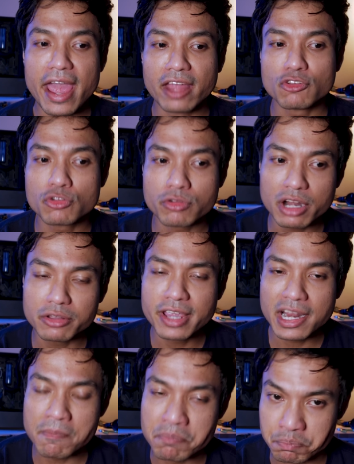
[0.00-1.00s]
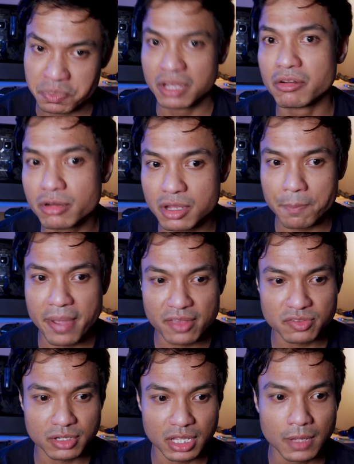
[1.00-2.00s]
and try to get a bigger
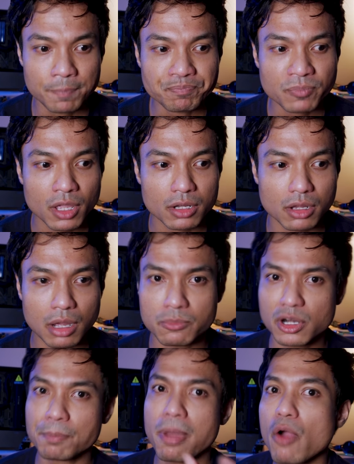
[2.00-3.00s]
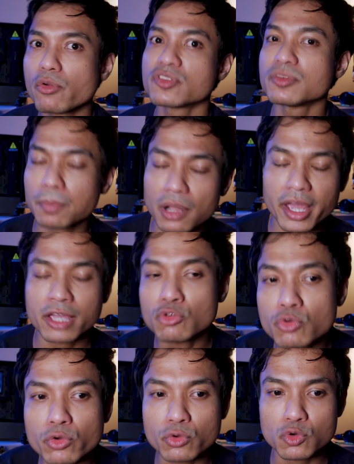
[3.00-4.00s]
capacity. Now, I'm not a power supply
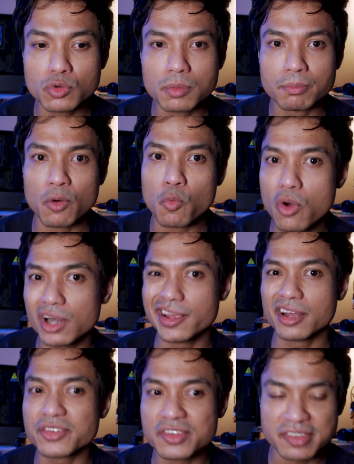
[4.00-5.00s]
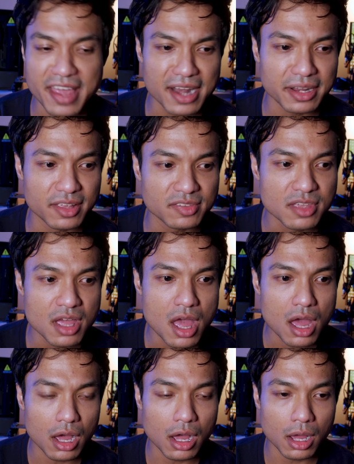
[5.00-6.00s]
guru, but what I understand is,
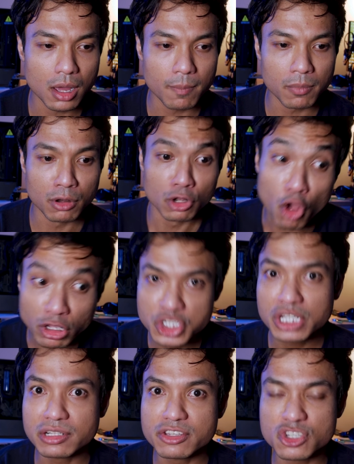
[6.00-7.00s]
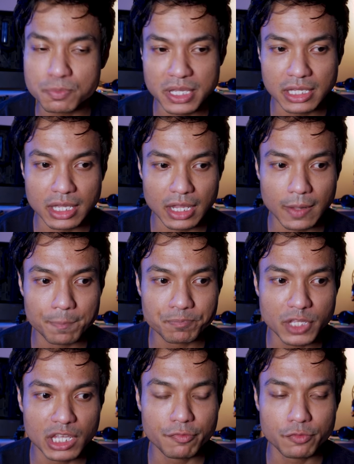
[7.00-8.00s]
logically speaking,
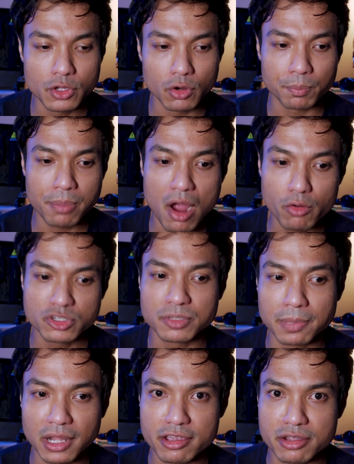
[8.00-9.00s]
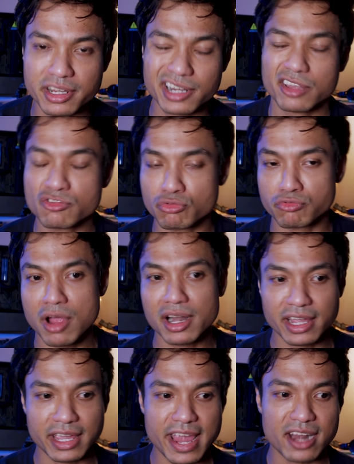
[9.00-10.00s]
if your power supply unit is
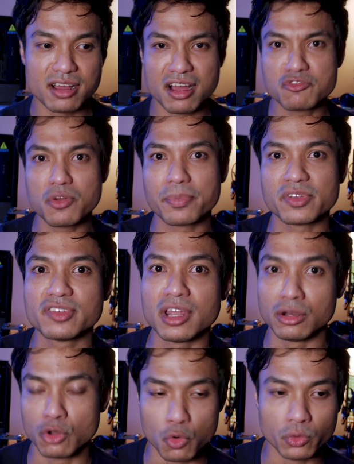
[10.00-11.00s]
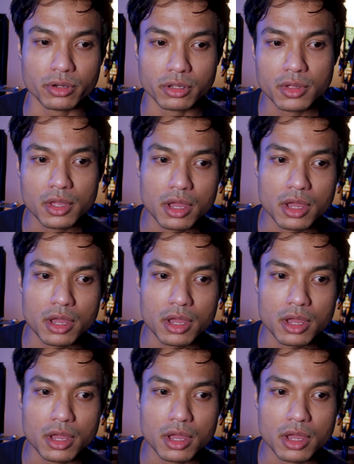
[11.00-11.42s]
running at 100% load,